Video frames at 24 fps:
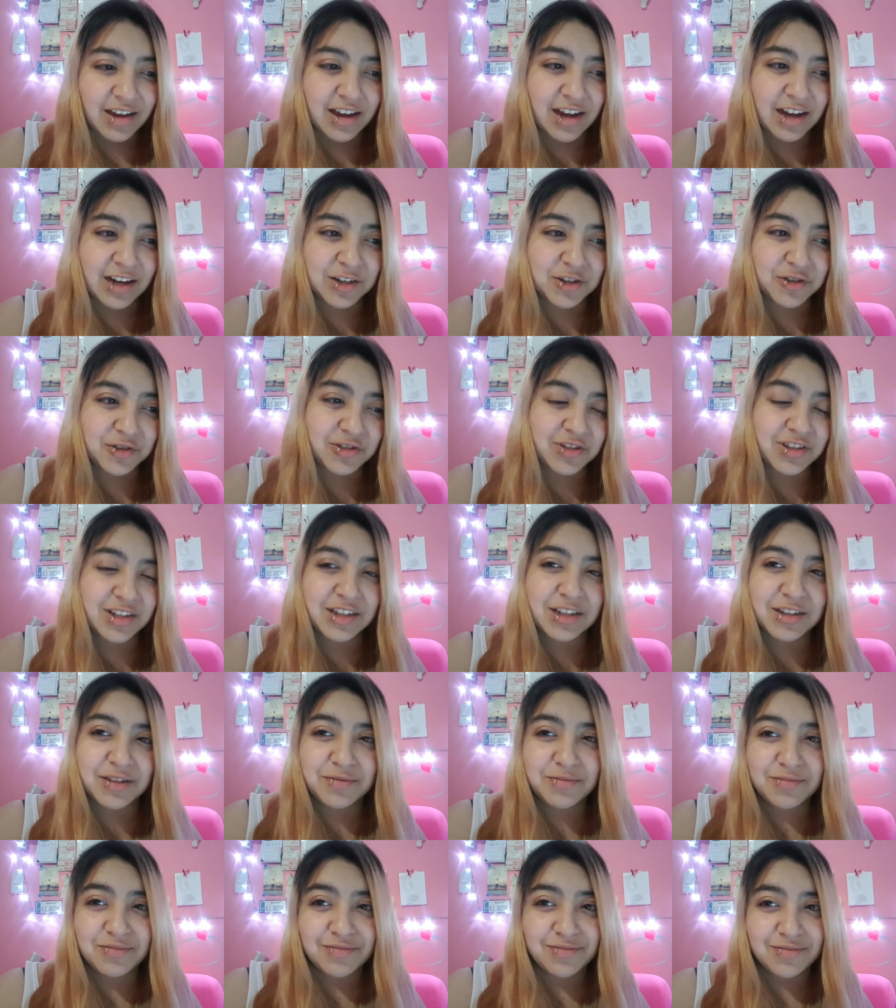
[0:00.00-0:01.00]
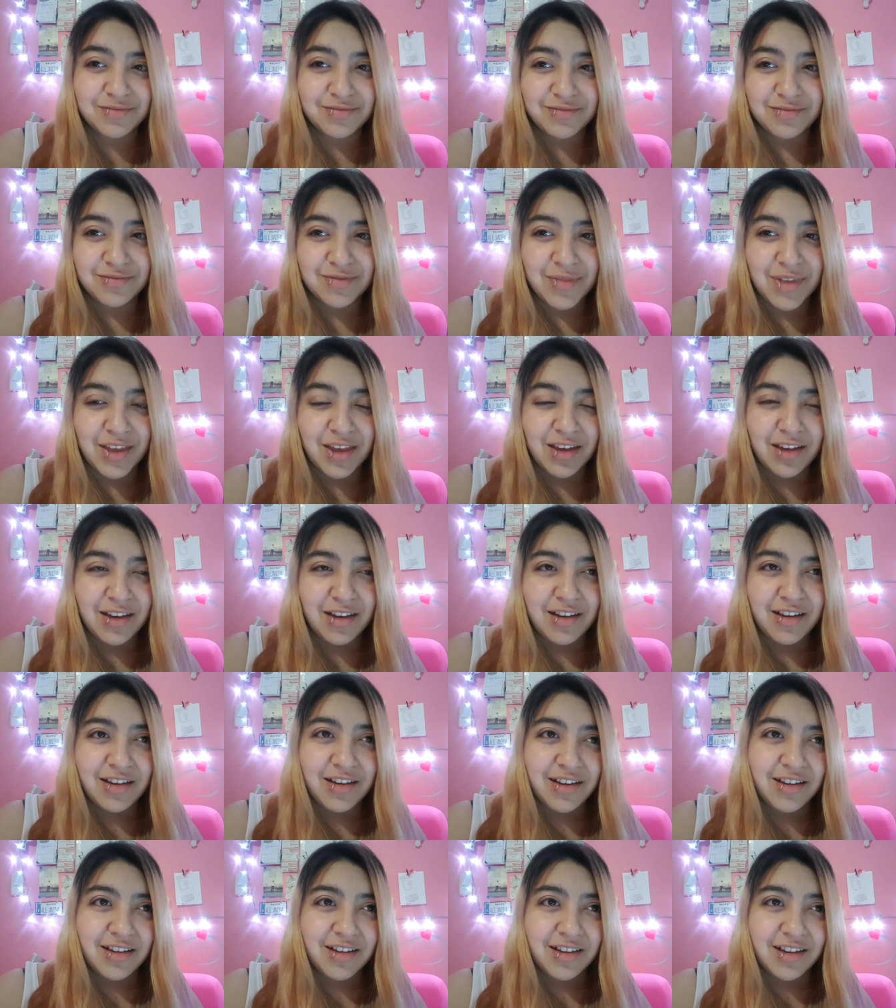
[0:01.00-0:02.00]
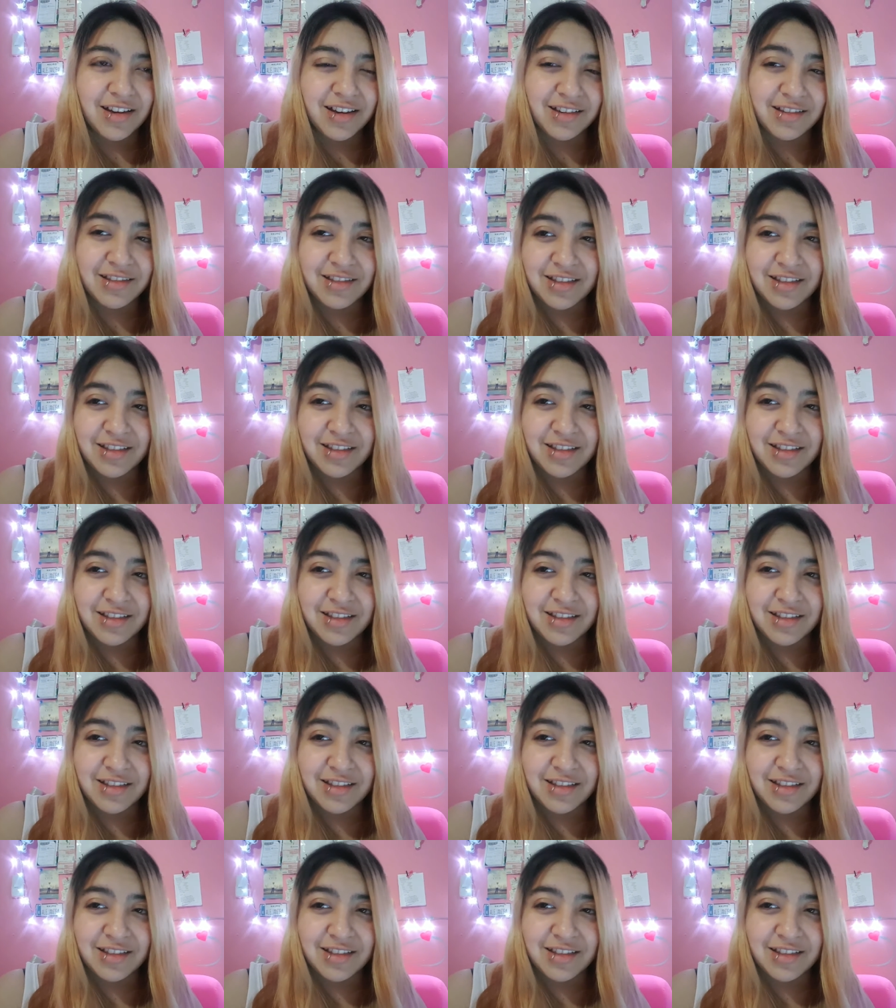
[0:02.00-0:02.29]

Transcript: Actually, he